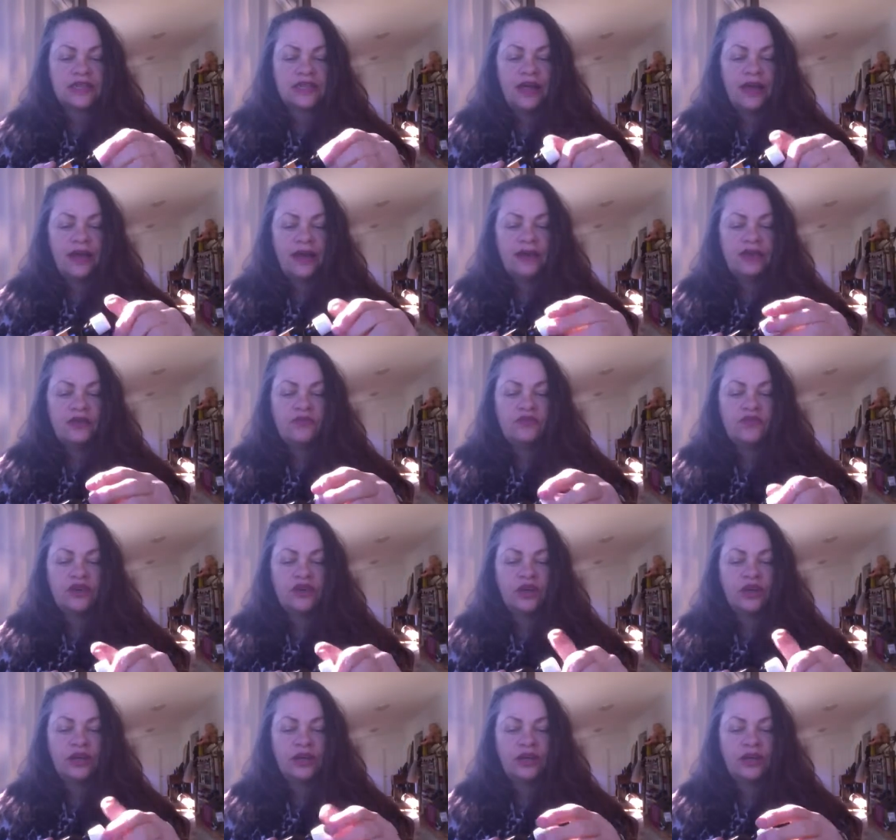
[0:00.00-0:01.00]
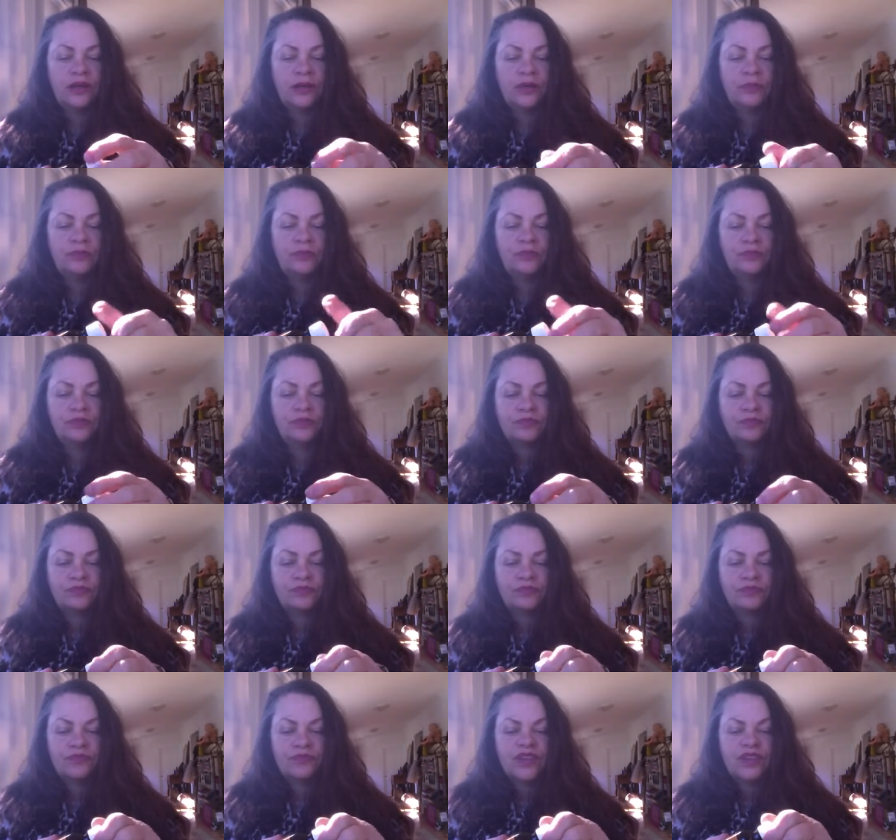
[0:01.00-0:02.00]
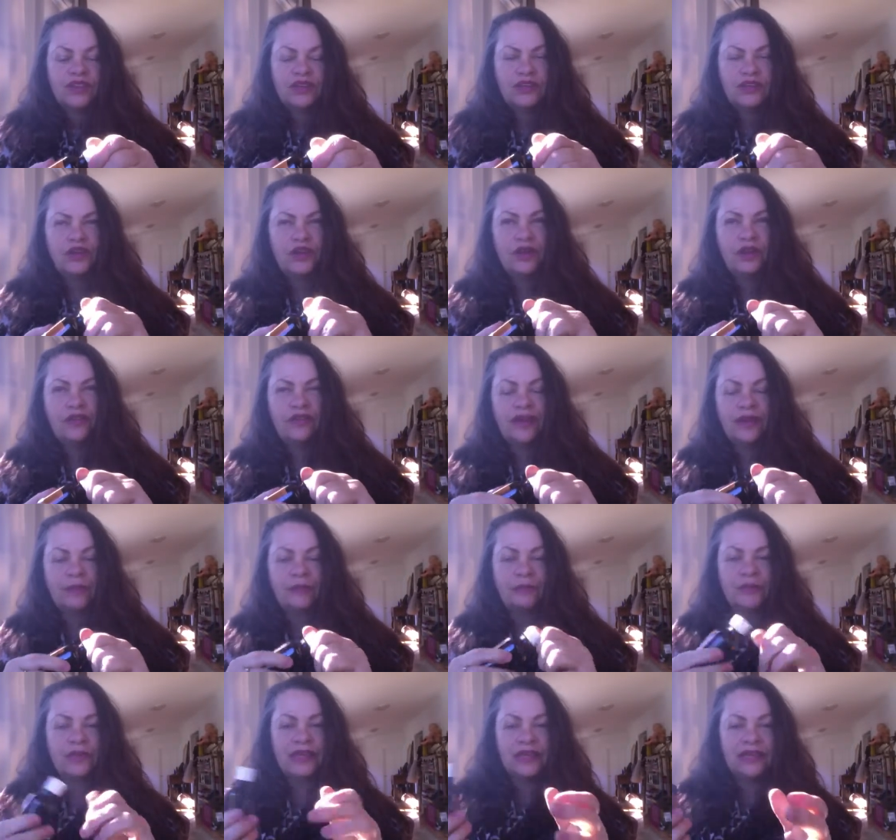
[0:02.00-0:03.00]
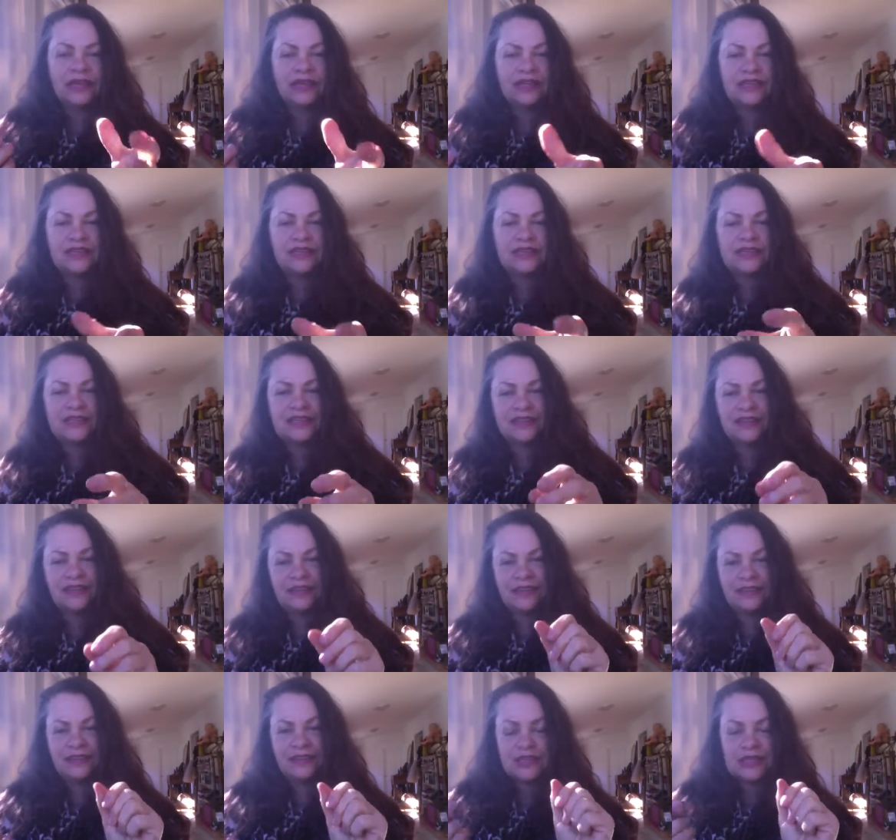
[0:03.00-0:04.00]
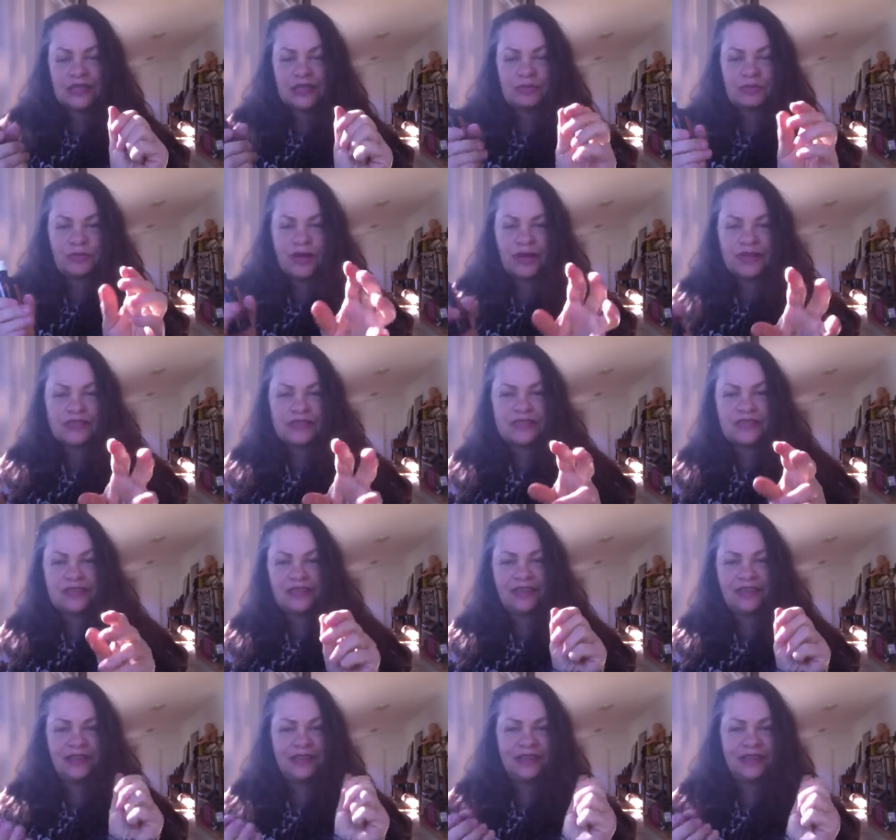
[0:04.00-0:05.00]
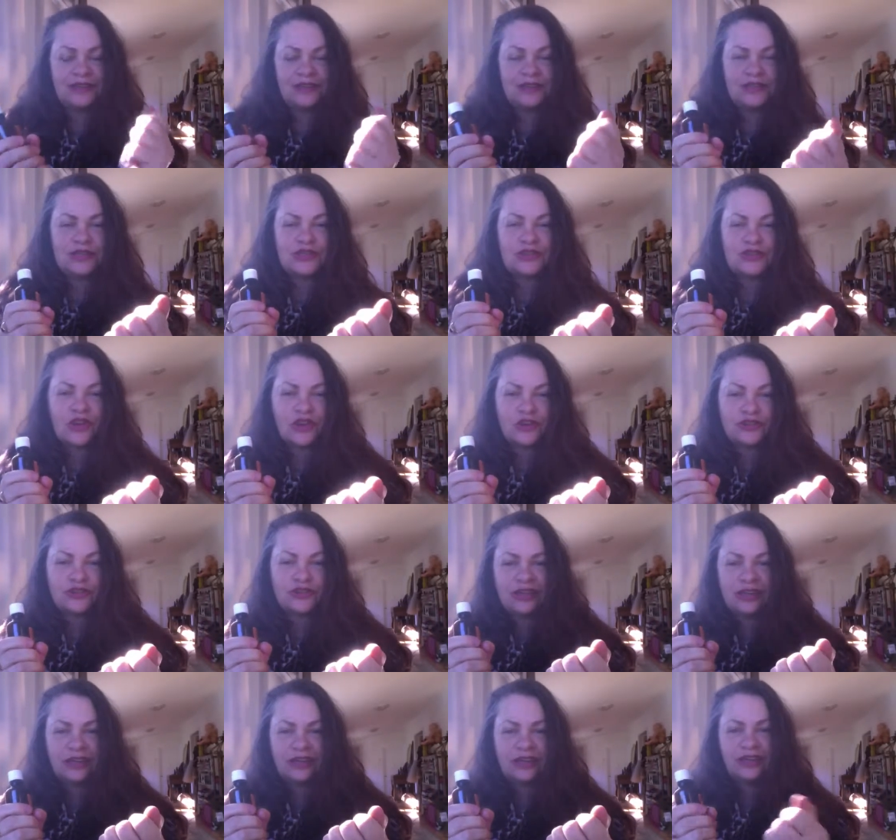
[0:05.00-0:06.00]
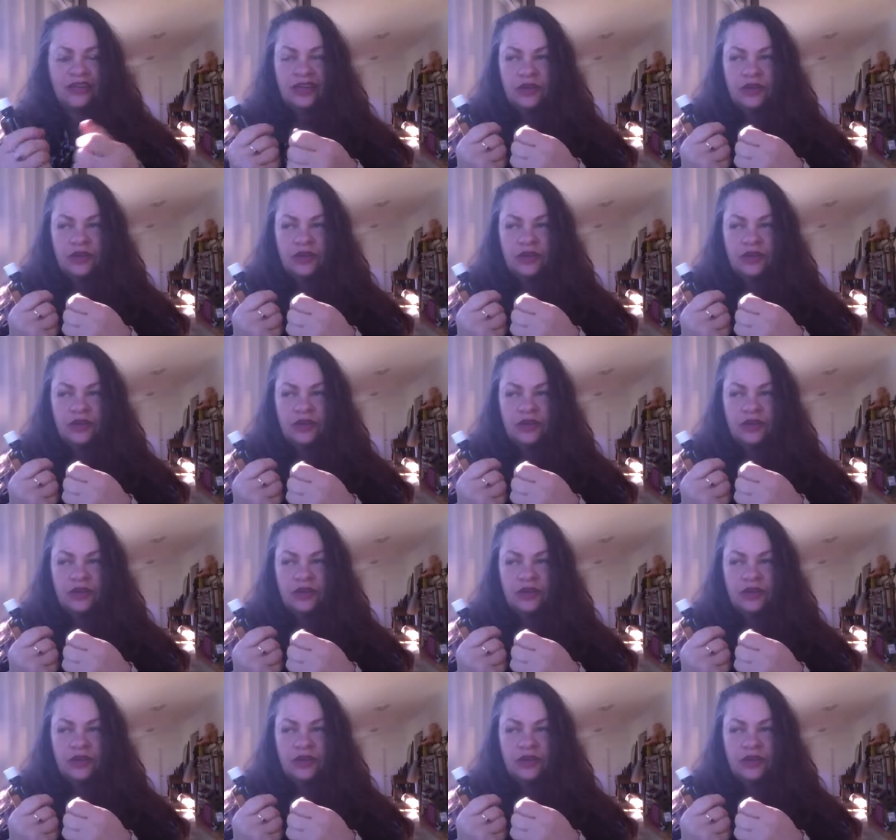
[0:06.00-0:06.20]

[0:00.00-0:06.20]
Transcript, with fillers: kind of got a, um, you know, that Middle Eastern, spicy, exotic,